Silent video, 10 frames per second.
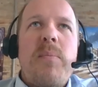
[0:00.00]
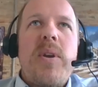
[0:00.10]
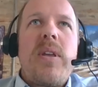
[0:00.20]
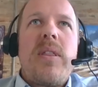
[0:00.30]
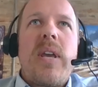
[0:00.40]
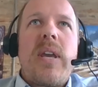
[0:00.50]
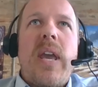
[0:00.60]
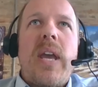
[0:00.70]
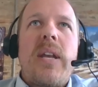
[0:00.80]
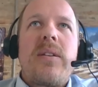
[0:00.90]
Maybe they
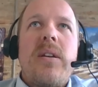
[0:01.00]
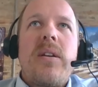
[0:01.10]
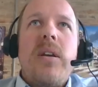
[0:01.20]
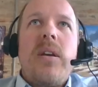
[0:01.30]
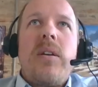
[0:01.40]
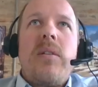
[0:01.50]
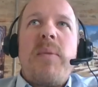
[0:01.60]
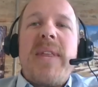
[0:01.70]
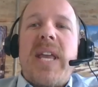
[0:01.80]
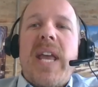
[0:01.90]
can't
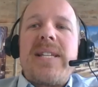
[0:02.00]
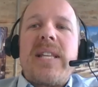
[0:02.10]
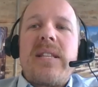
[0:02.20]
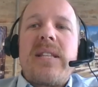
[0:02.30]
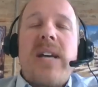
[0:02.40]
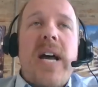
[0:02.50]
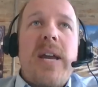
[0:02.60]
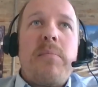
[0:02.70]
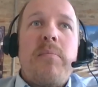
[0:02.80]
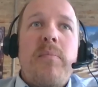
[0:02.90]
take the
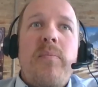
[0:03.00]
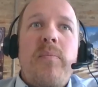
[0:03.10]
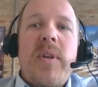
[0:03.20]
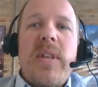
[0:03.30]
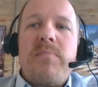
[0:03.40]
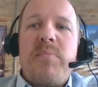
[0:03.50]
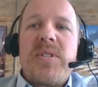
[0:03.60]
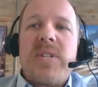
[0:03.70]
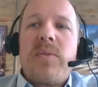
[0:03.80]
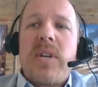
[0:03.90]
time. Maybe they're
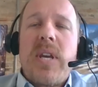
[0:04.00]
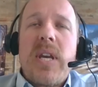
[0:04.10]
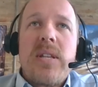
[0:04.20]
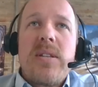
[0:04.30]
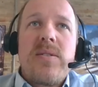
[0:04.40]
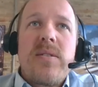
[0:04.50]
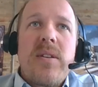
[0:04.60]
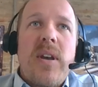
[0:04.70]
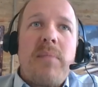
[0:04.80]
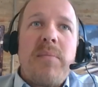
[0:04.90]
busy with kids.
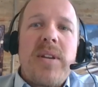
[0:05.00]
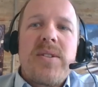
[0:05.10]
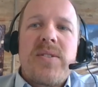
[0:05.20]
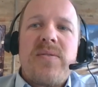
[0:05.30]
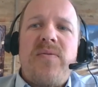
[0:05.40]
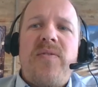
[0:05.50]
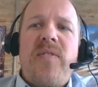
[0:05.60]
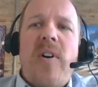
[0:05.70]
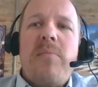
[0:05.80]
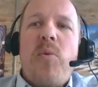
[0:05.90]
It's just
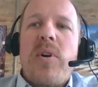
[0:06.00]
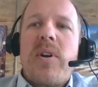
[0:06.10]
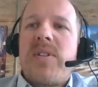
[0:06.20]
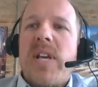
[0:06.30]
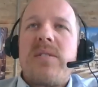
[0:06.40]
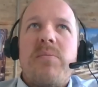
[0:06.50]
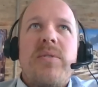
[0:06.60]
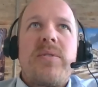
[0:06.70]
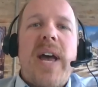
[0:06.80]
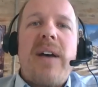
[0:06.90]
far more accessible
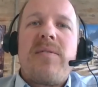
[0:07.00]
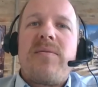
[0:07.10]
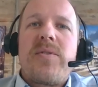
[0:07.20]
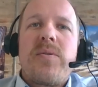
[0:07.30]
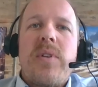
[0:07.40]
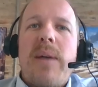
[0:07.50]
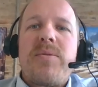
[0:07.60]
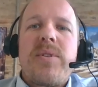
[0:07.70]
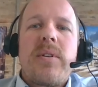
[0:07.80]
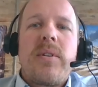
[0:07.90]
to have a virtual option.